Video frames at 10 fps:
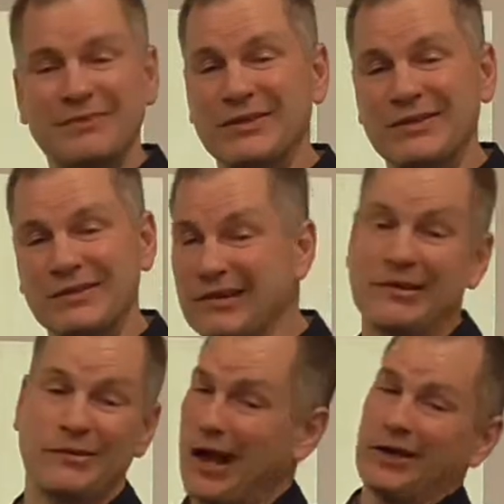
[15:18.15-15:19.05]

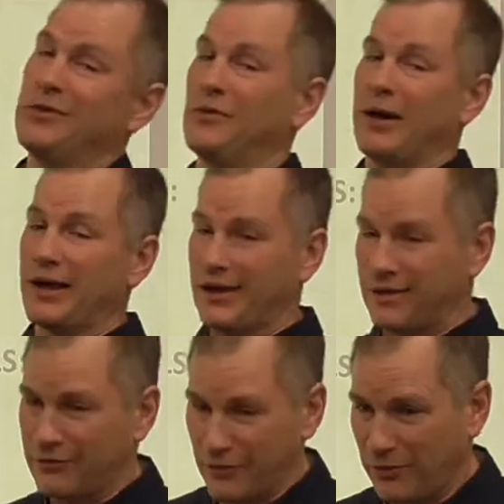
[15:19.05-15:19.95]
you're not doing well at
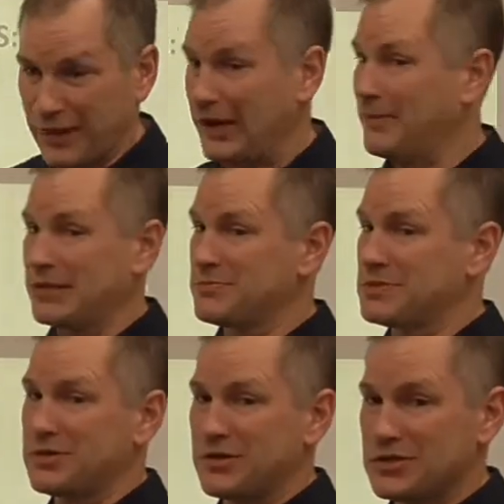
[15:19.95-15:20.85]
it, so we got to make some
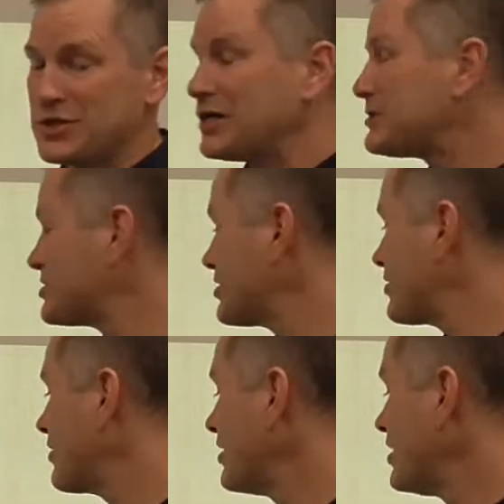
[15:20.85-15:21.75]
serious changes
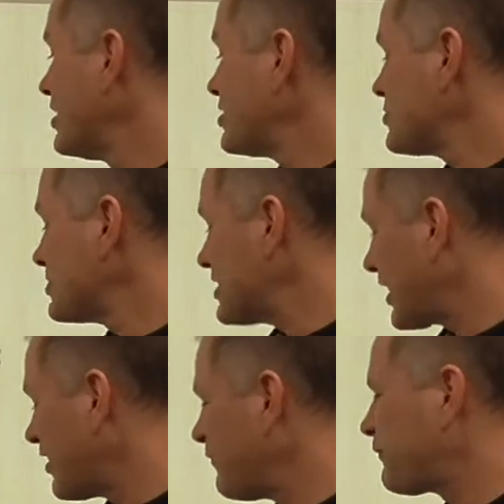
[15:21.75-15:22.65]
here. So it's
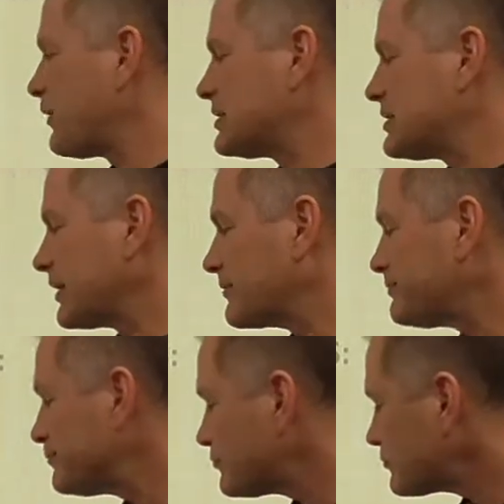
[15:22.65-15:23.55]
that confronting.
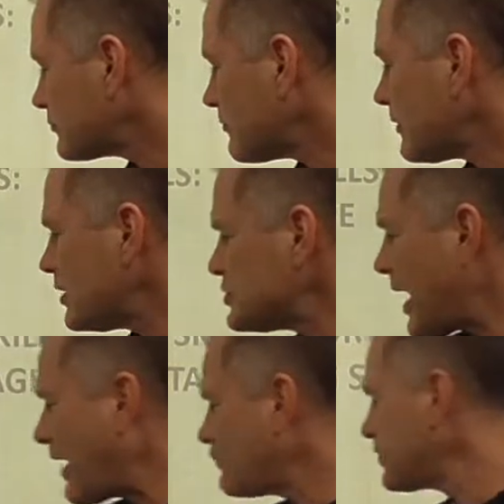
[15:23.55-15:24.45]
So
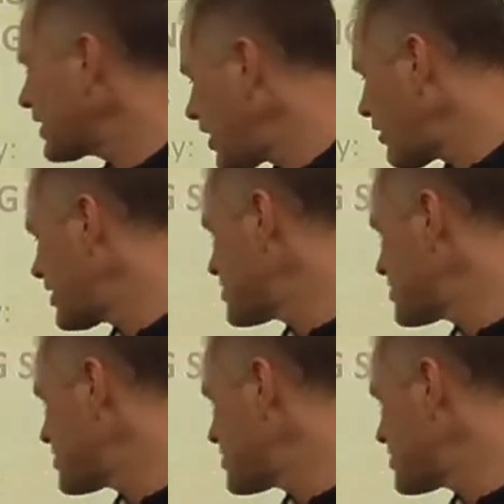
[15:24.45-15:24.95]
after care